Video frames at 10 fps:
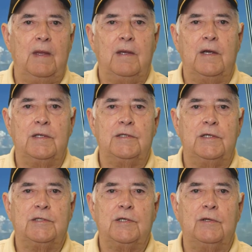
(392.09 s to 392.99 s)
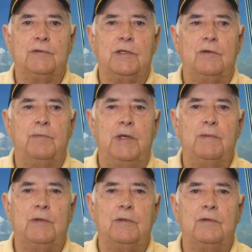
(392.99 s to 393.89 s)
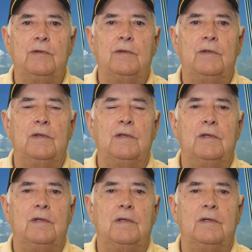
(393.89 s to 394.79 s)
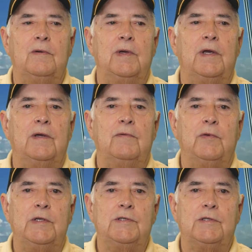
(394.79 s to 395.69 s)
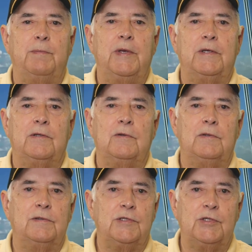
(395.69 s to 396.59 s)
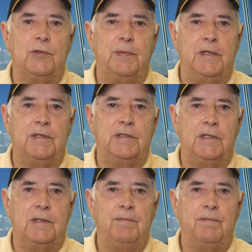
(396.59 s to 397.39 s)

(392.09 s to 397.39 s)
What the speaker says: contest goes on, people who have reached the pinnacle of stupidity.